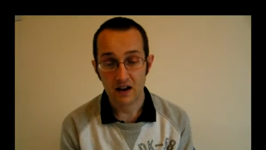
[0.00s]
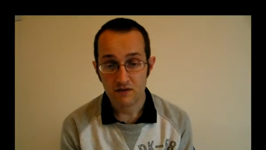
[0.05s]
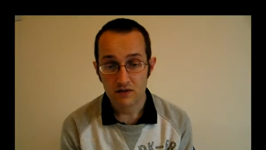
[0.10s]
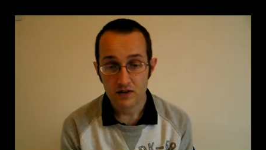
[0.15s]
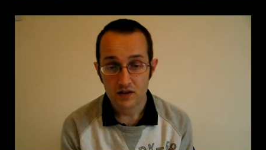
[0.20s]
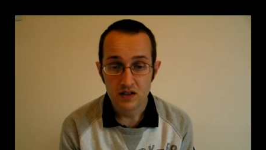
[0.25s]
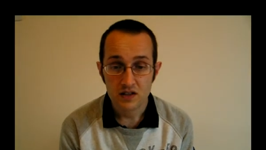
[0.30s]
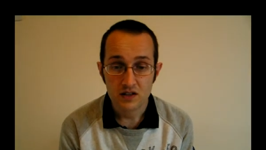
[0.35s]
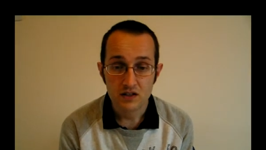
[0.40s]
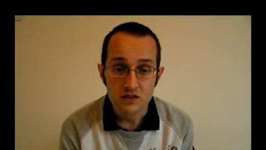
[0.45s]

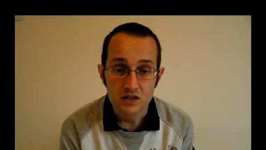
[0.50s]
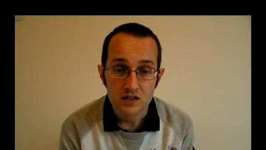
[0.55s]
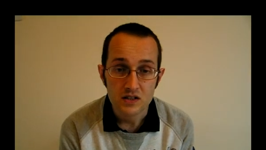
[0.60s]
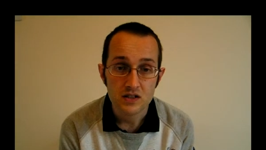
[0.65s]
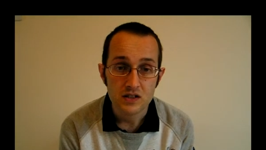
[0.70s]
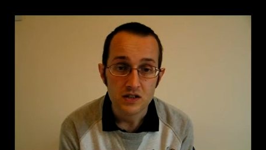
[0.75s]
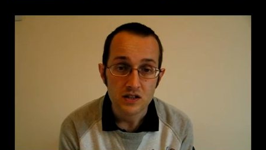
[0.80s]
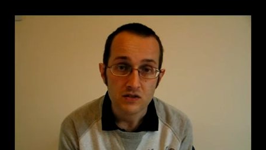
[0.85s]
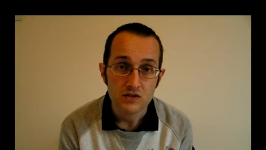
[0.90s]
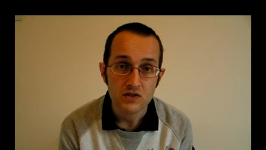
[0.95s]
everything
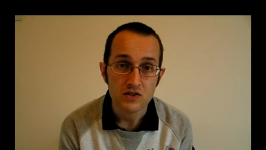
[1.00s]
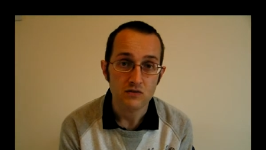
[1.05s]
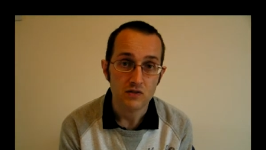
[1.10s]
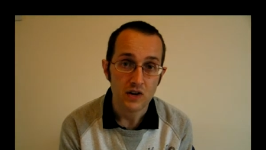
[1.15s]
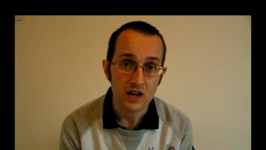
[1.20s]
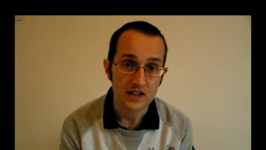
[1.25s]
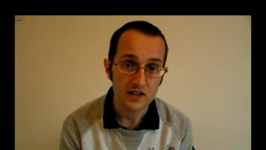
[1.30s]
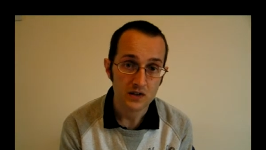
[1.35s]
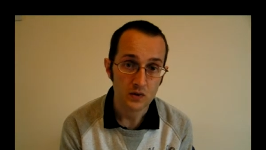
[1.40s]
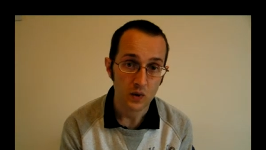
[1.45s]
you can do
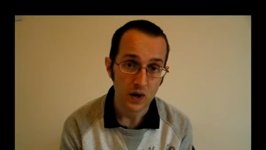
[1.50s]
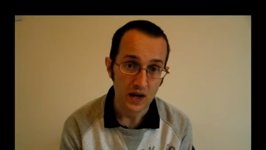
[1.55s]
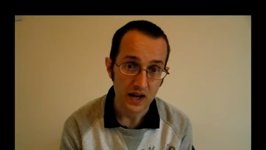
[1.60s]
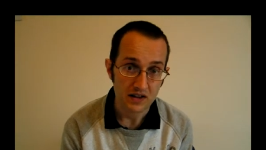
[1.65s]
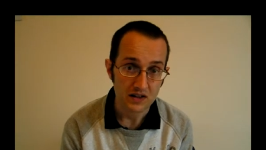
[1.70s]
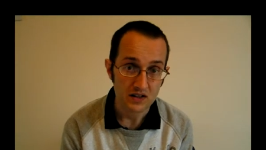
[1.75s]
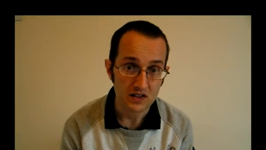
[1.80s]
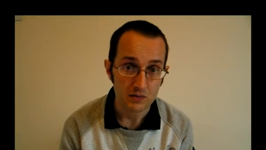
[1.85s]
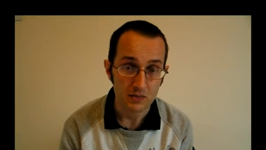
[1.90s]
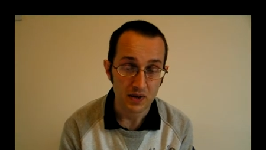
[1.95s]
to raise
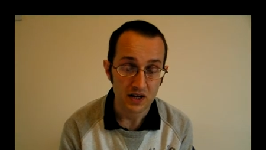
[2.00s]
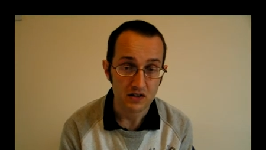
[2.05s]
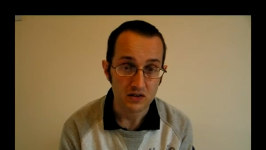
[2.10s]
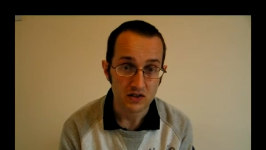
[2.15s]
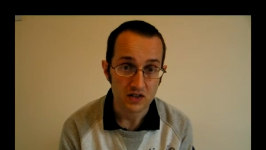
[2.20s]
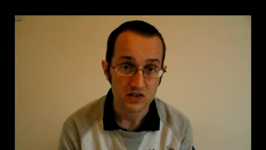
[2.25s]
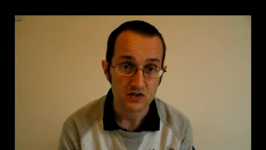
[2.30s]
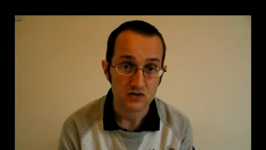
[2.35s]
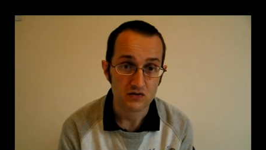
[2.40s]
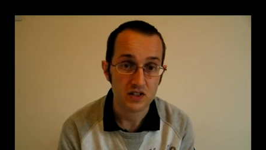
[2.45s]
awareness
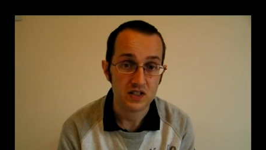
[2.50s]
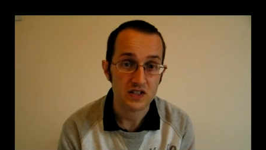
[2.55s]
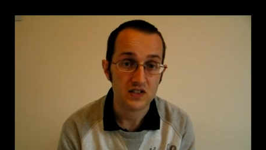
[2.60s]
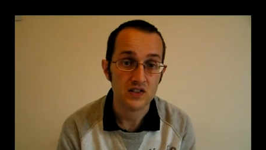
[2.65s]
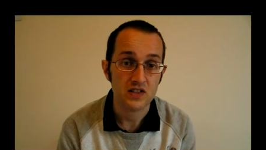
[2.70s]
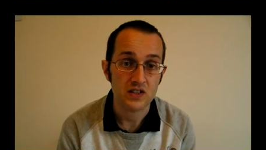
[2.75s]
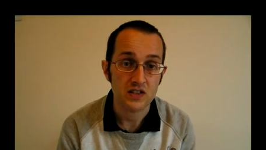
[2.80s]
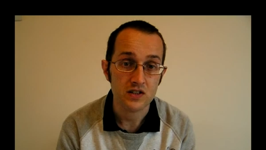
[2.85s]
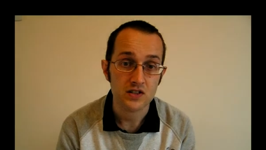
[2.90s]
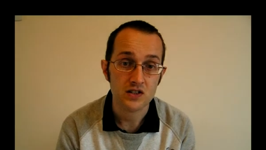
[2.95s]
about this
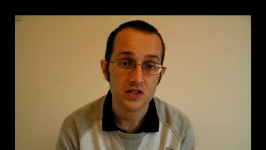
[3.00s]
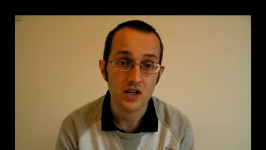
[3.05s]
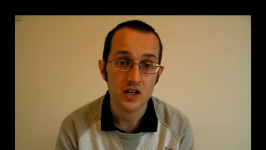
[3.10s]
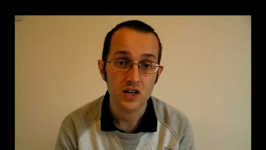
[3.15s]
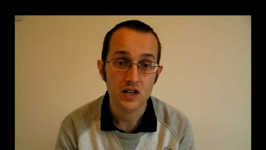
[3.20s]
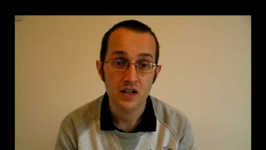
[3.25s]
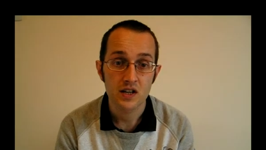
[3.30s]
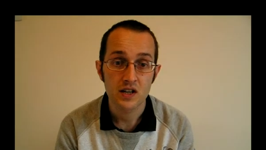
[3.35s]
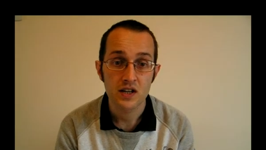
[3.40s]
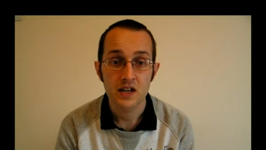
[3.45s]

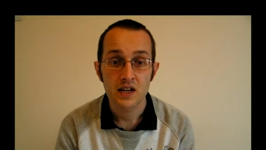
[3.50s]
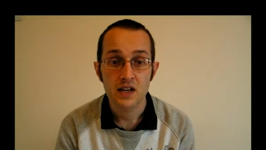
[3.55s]
research